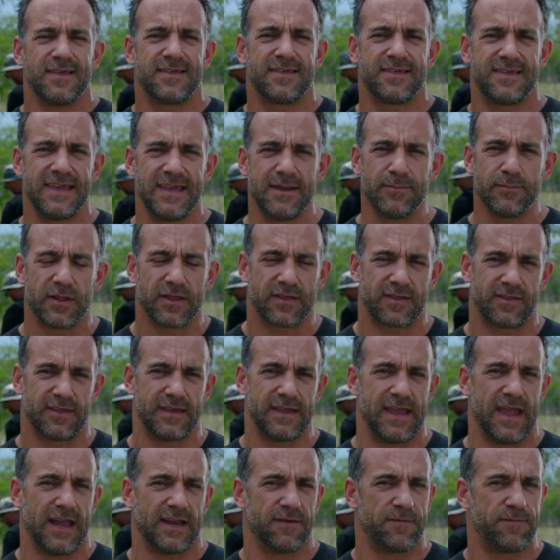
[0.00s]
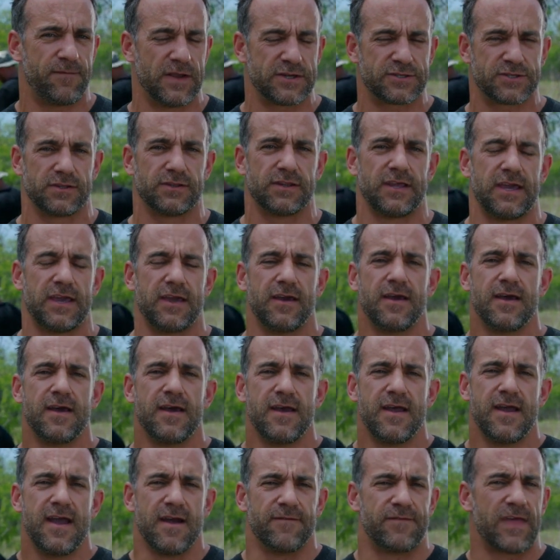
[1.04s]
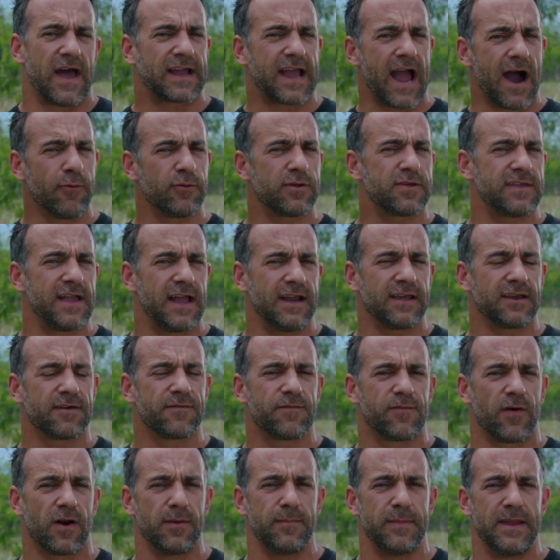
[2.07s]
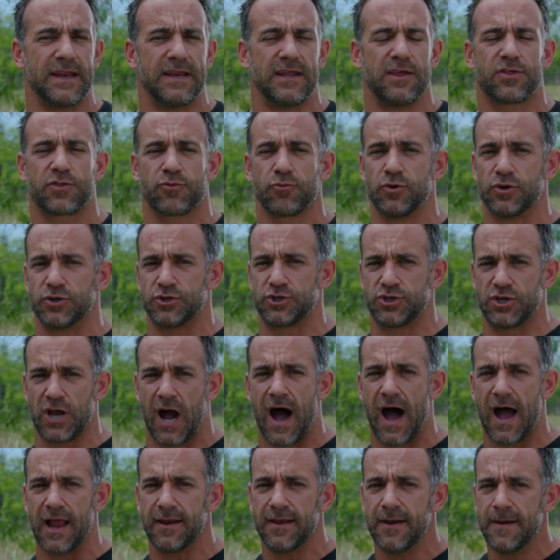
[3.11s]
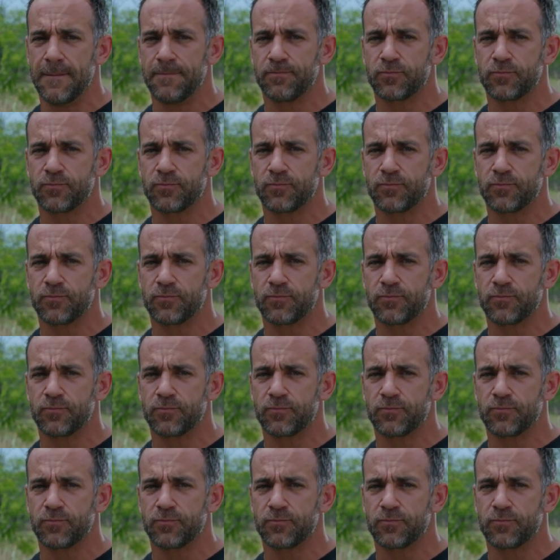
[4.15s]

seamlessly and efficiently. If that guy was standing in front of me and he threw a shot,